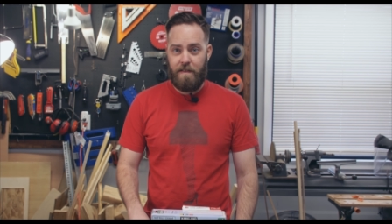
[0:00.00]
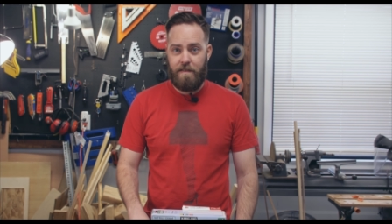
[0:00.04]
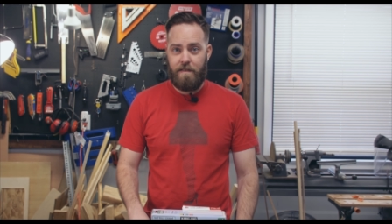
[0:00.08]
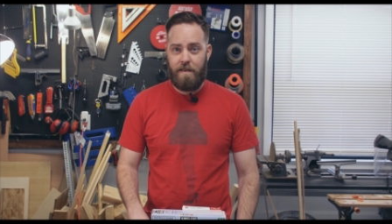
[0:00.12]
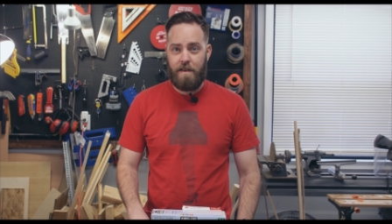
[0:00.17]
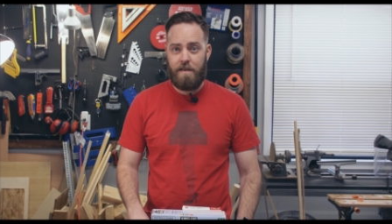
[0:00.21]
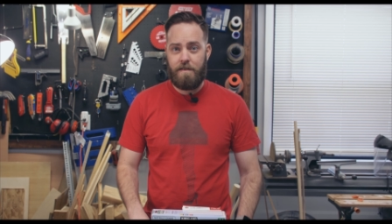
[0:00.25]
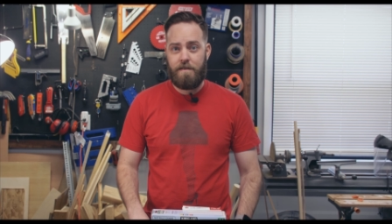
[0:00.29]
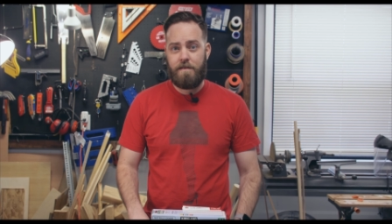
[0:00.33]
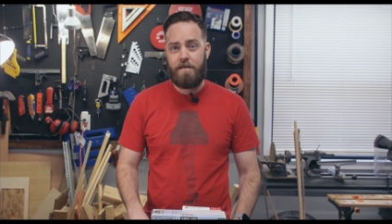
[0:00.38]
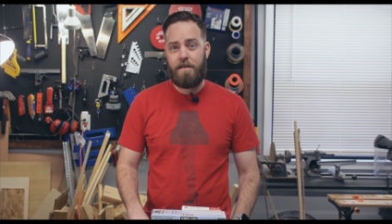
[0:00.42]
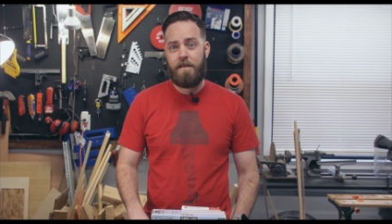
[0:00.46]
the
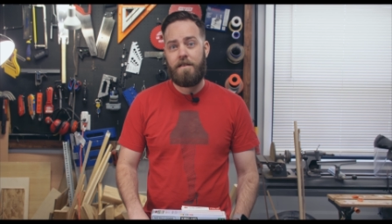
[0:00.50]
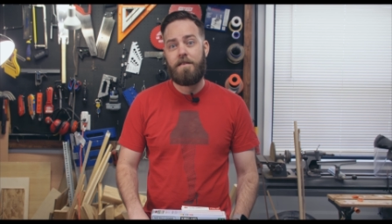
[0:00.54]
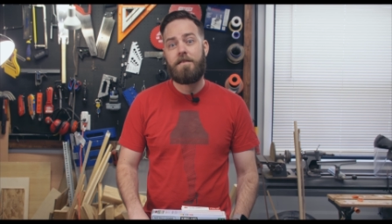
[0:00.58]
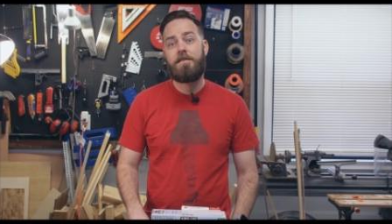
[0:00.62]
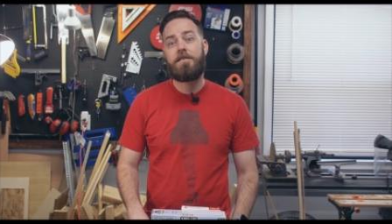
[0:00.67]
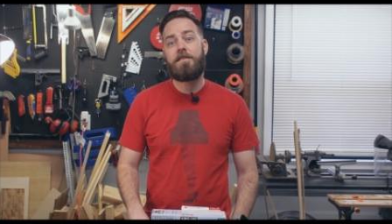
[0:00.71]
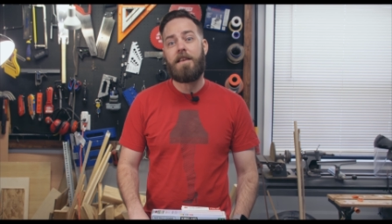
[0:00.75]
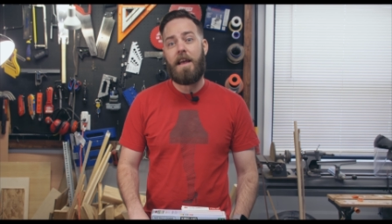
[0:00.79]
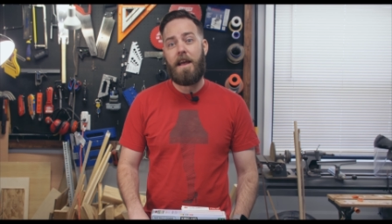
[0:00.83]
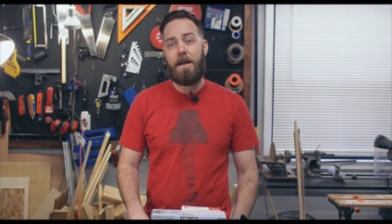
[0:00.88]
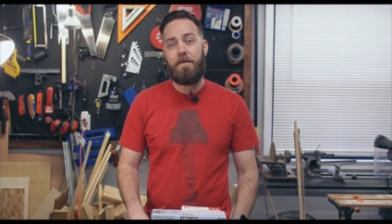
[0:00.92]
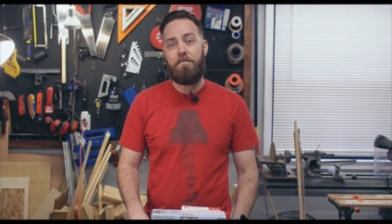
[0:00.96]
list,
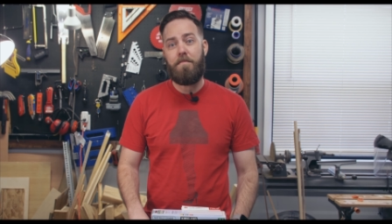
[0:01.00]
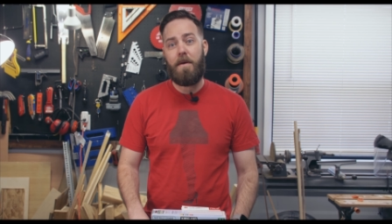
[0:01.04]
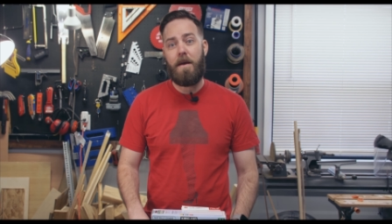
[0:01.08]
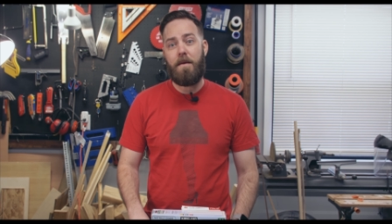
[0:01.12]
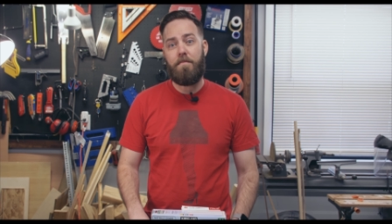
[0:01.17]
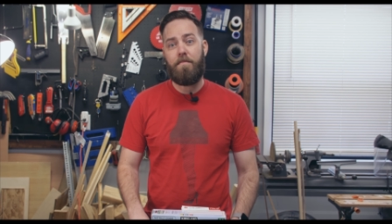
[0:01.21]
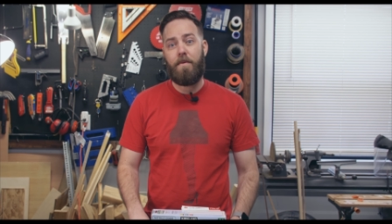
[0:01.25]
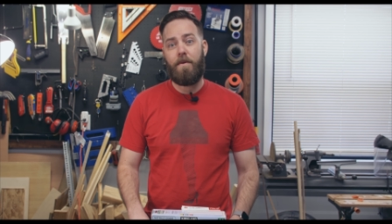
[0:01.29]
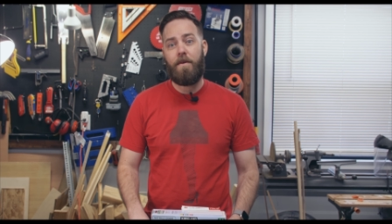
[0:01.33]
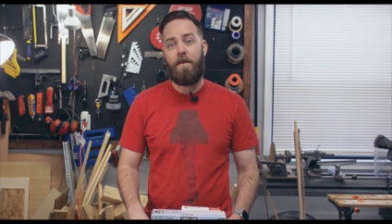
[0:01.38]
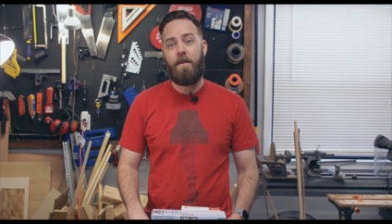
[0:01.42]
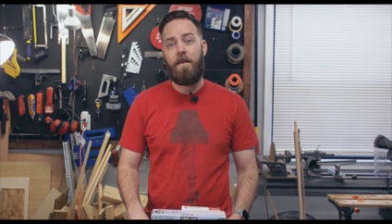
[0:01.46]

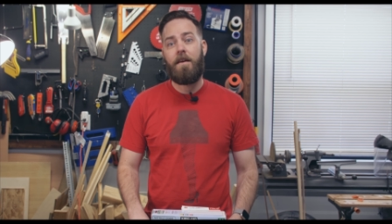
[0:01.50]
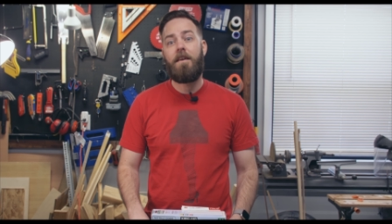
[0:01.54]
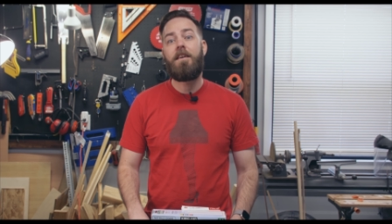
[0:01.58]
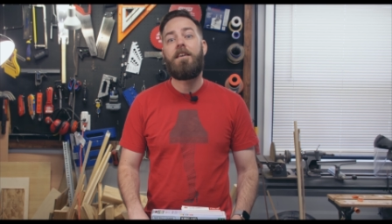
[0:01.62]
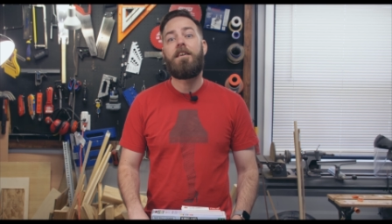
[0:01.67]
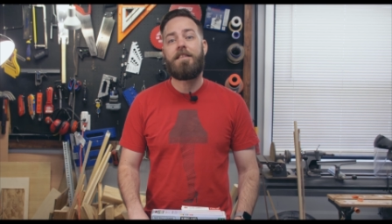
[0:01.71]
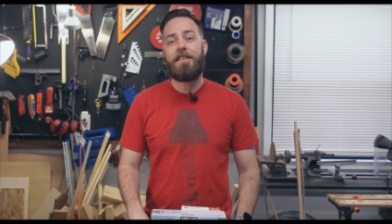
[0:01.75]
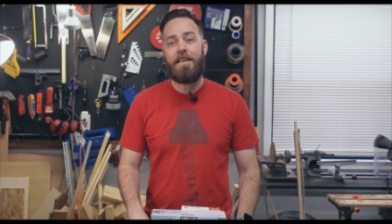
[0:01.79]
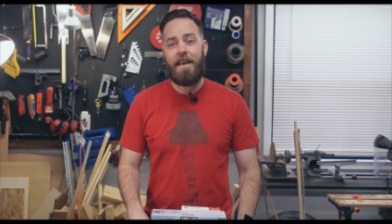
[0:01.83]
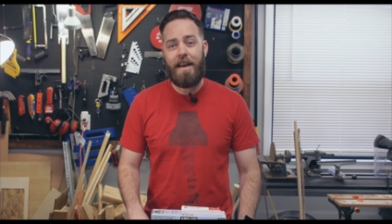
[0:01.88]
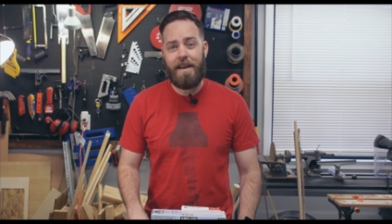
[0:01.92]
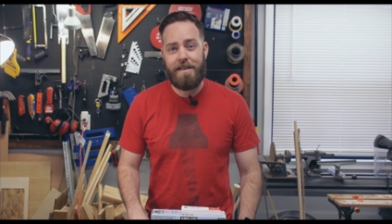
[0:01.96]
sandpaper.
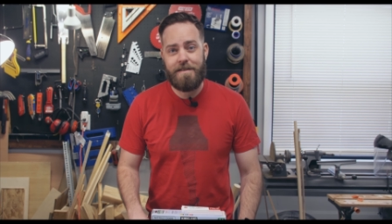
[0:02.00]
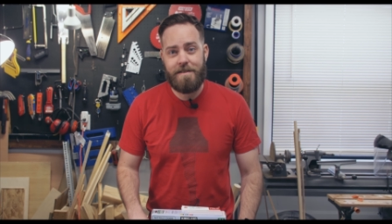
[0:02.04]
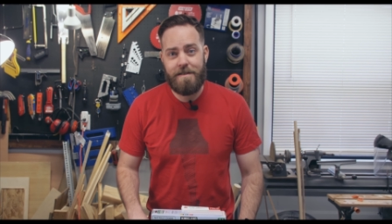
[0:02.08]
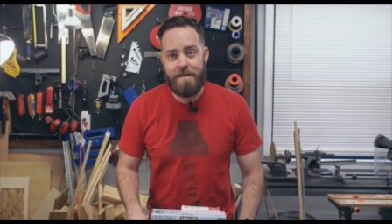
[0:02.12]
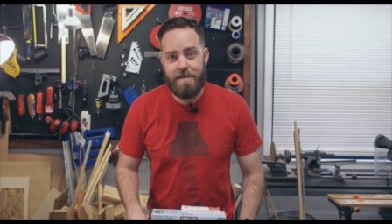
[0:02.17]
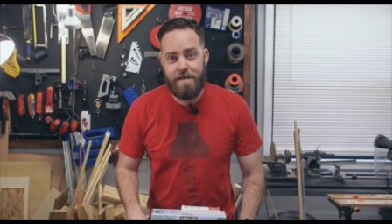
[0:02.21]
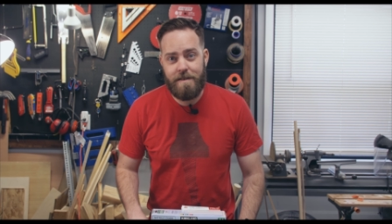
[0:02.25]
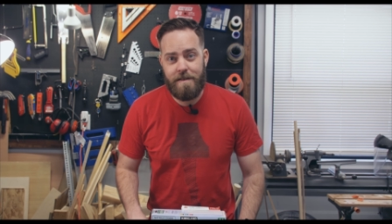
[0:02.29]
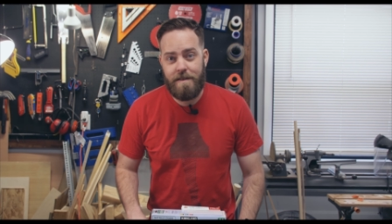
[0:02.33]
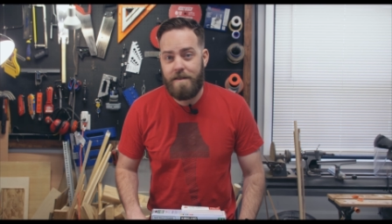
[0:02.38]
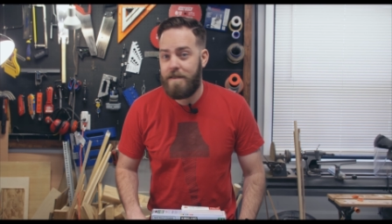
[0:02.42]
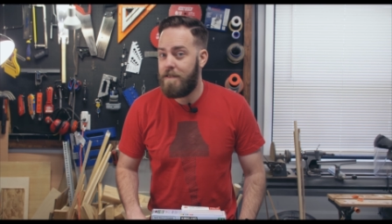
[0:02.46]

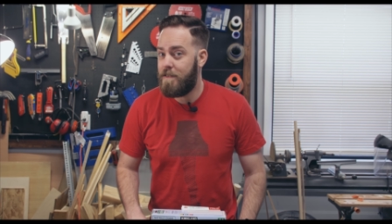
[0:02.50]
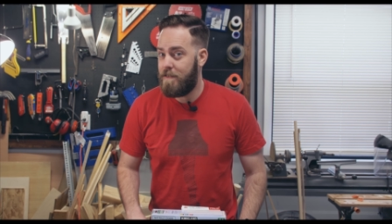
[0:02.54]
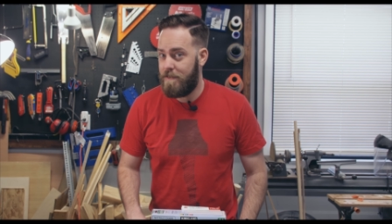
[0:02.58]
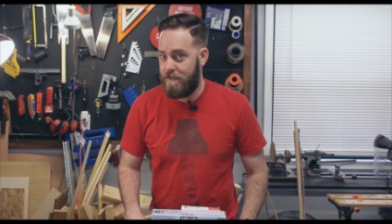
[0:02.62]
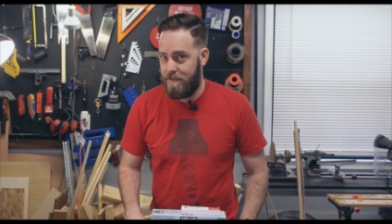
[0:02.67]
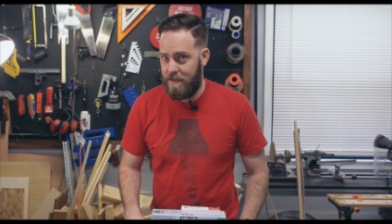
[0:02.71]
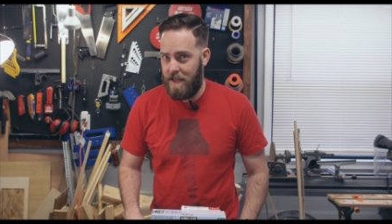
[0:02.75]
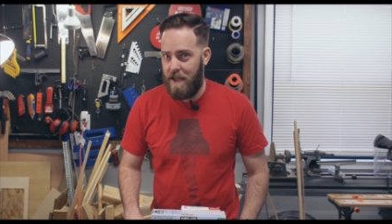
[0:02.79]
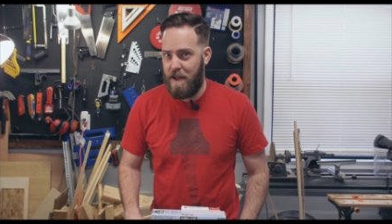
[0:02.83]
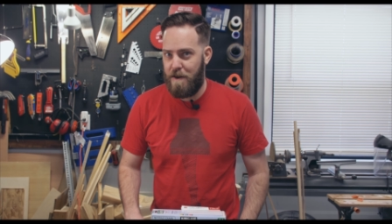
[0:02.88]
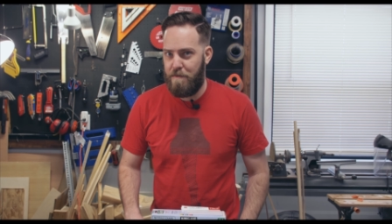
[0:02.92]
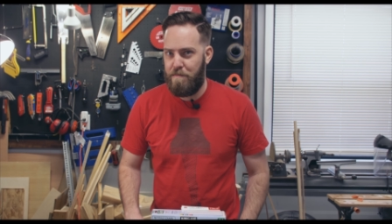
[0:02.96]
Yes,
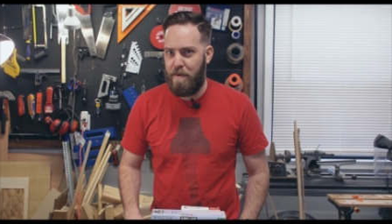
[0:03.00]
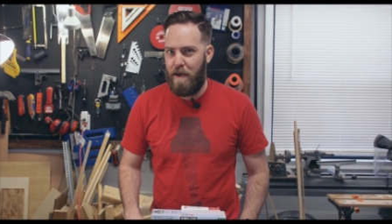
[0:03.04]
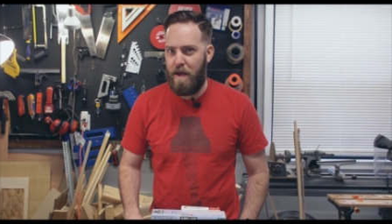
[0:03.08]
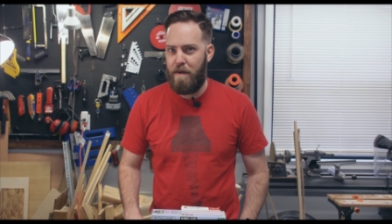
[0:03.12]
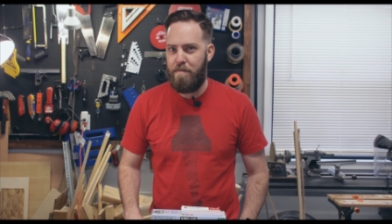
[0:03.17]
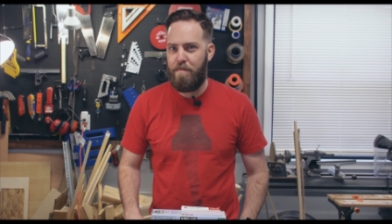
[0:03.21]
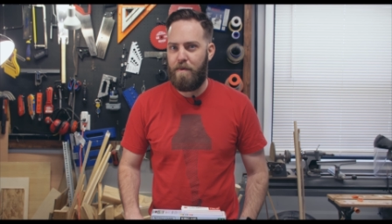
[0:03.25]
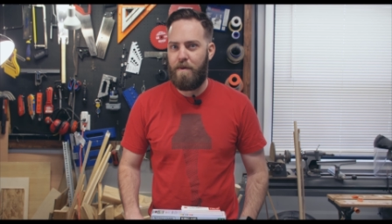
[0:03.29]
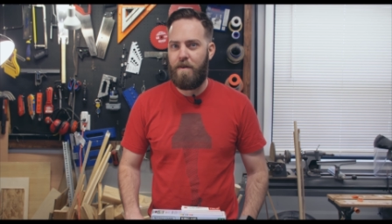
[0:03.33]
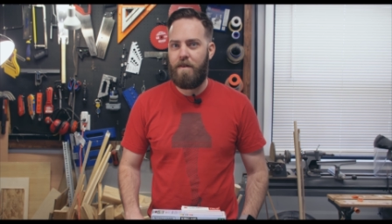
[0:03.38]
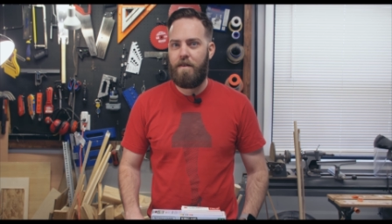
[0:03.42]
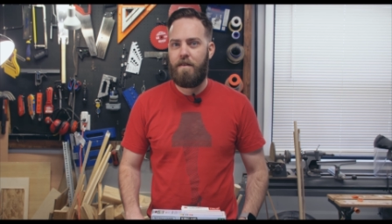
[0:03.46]

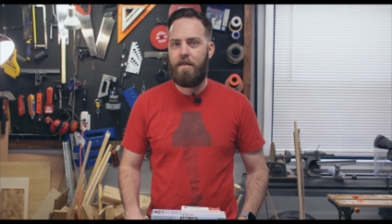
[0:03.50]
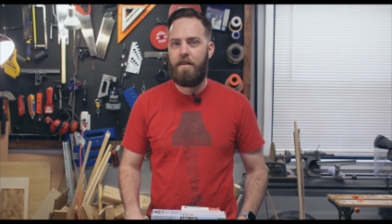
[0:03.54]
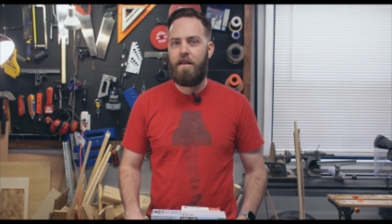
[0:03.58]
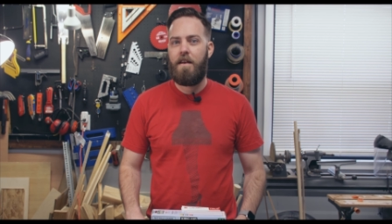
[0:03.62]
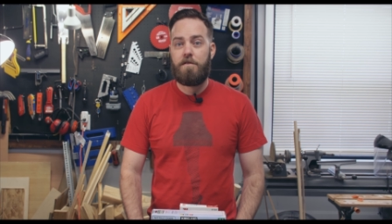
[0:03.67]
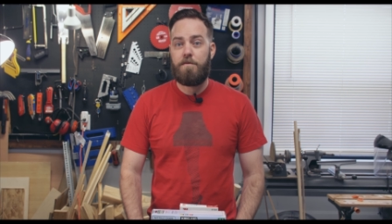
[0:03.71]
sandpaper.